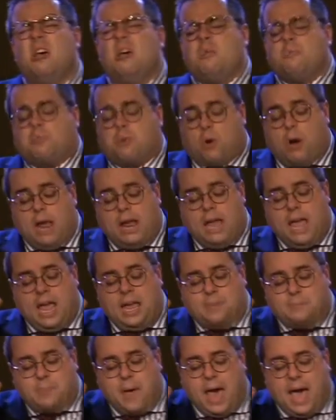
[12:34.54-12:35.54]

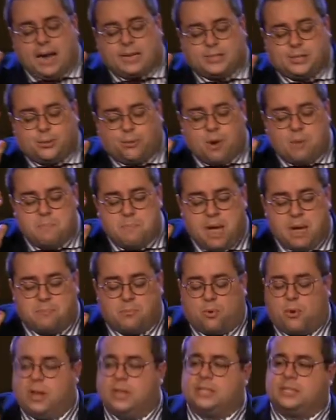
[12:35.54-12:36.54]
bringing back to
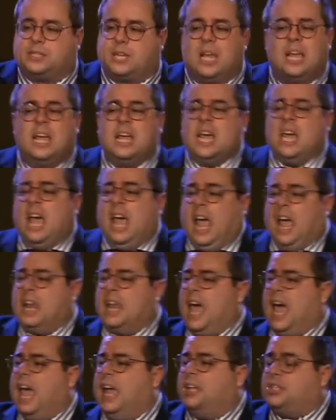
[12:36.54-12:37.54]
remembrance an
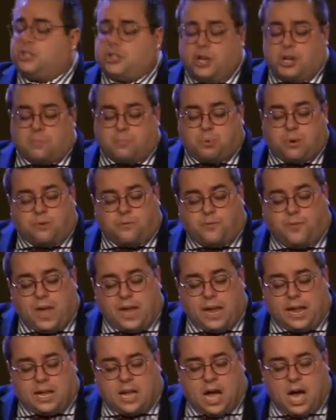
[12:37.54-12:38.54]
ancient
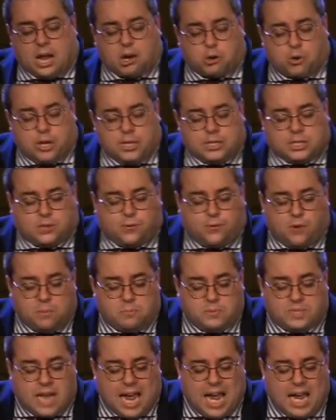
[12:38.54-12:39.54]
prophetic utterance
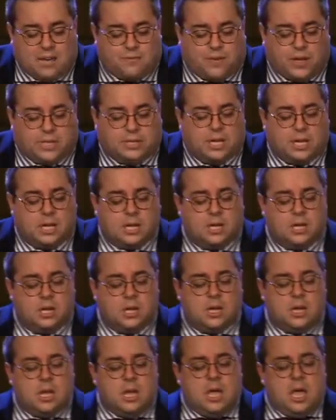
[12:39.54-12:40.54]
from David
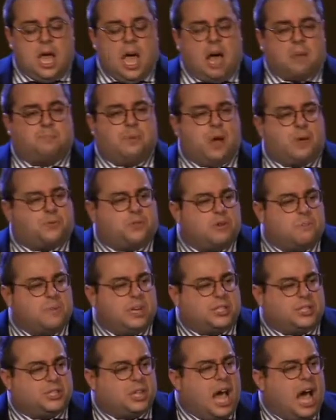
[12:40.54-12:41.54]
about the
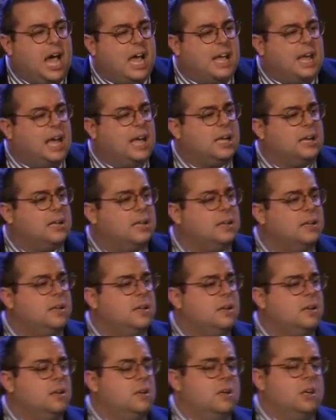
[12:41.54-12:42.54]
Messiah
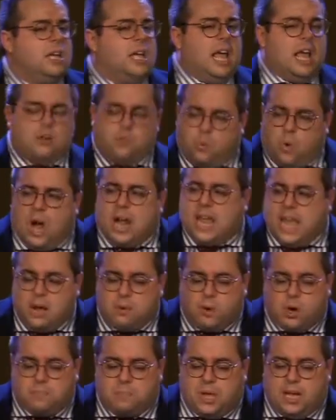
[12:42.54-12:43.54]
and what he
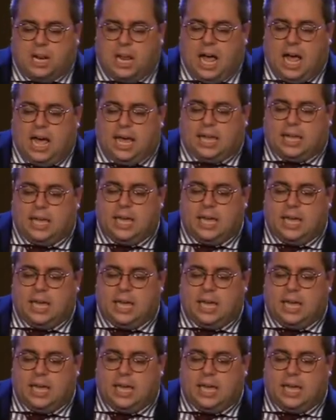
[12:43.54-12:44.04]
would be like.